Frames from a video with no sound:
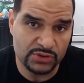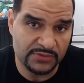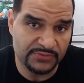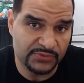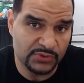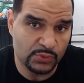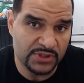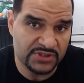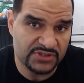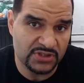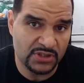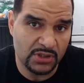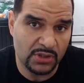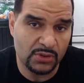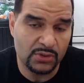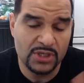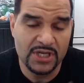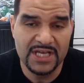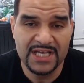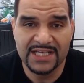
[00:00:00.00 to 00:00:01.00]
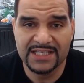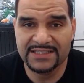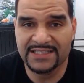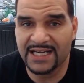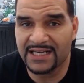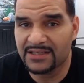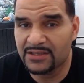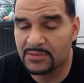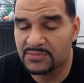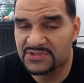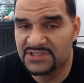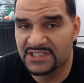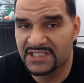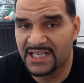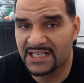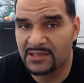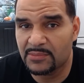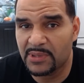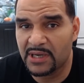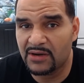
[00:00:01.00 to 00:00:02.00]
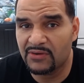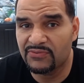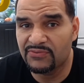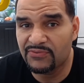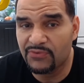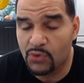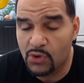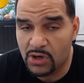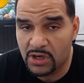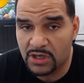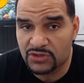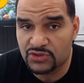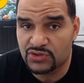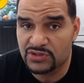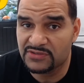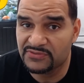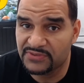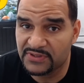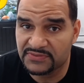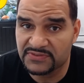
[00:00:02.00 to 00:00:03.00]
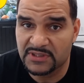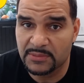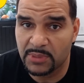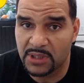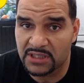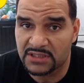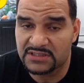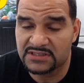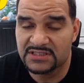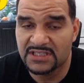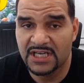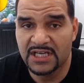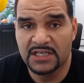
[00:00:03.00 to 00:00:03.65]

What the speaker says: a few weeks ago, that comes in at about 450 bucks.